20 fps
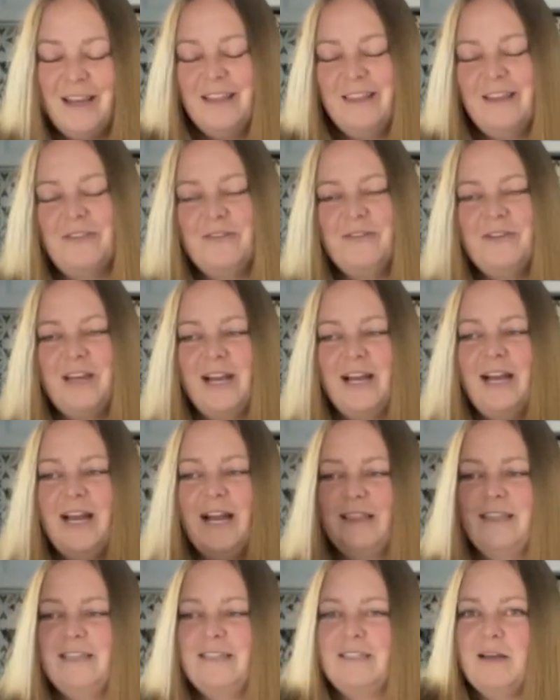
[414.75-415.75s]
The other day I
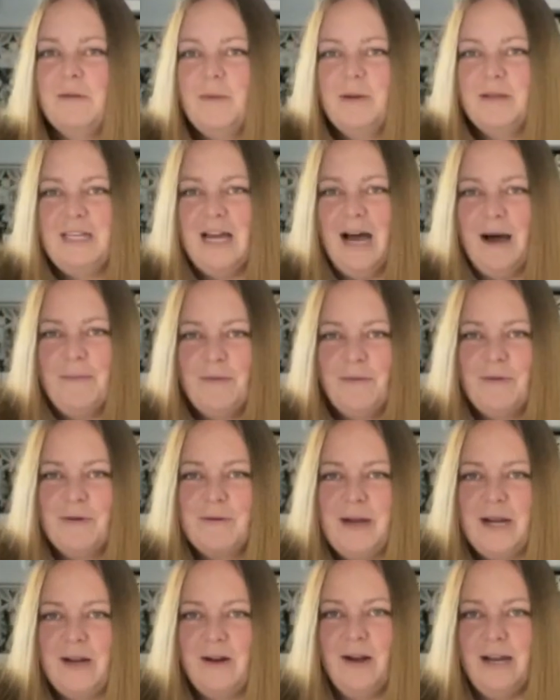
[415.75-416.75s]
had this up on top of one of
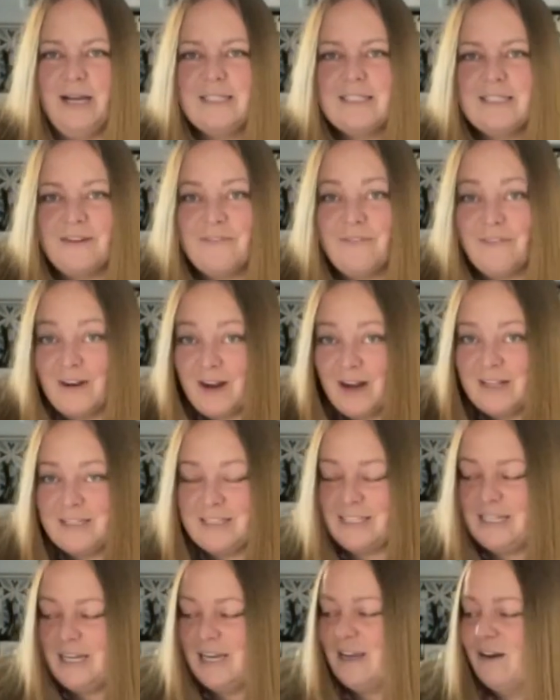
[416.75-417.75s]
my crates. I'd forgotten
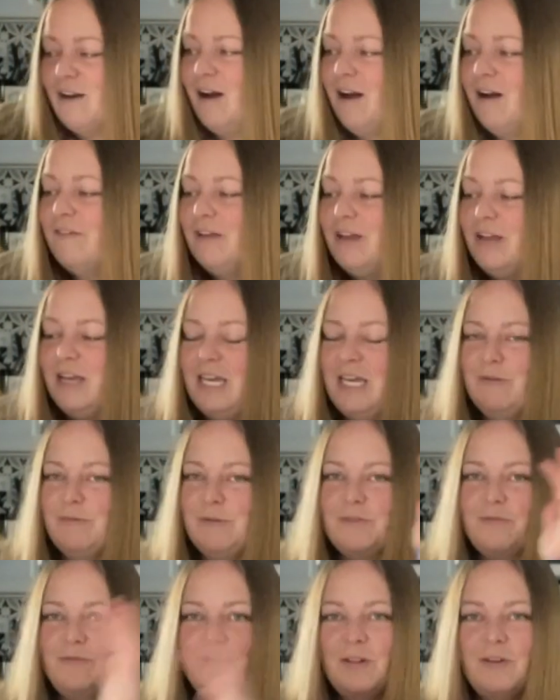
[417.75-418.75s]
to take it off. It
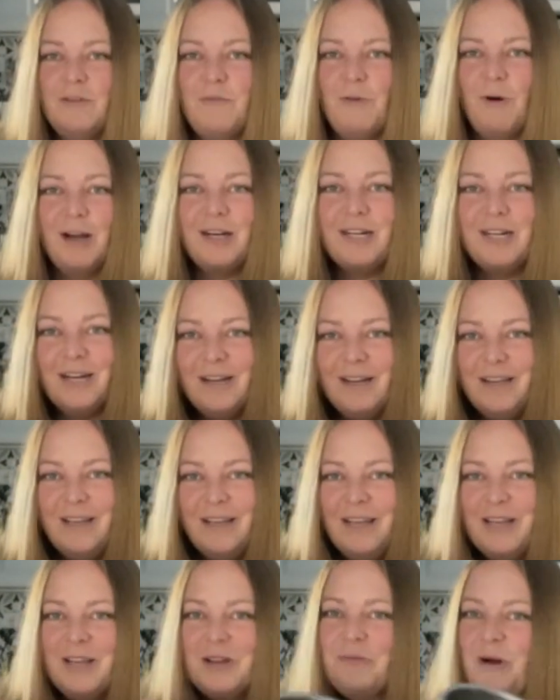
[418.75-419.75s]
was full of water.
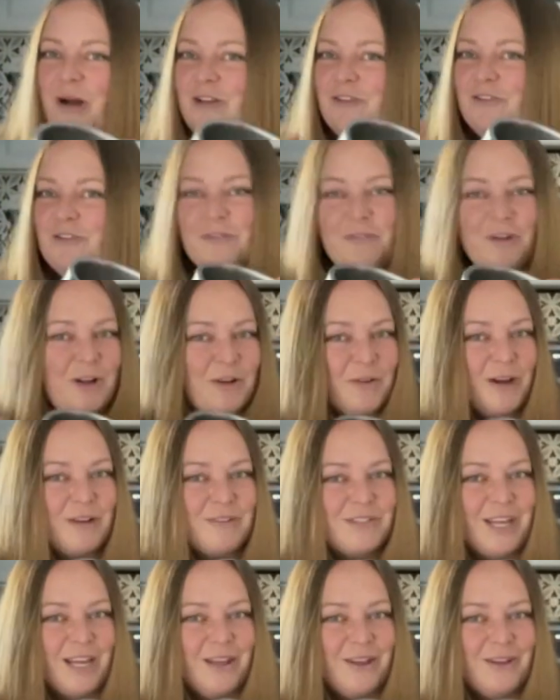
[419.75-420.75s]
I drove all
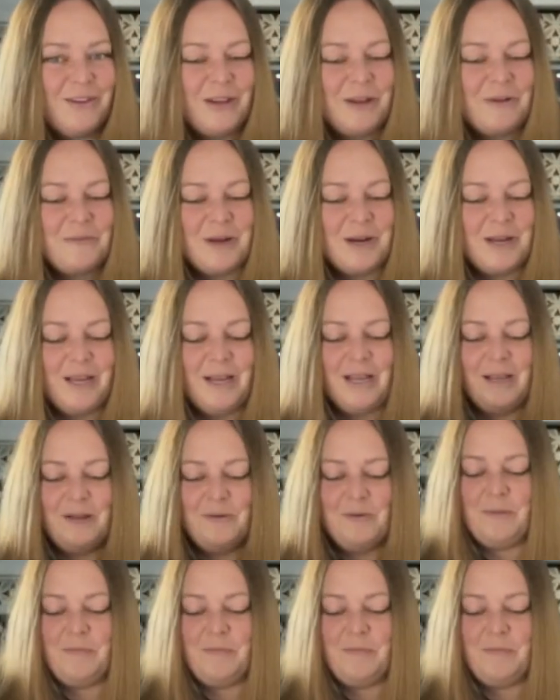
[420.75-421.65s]
around town, and when I went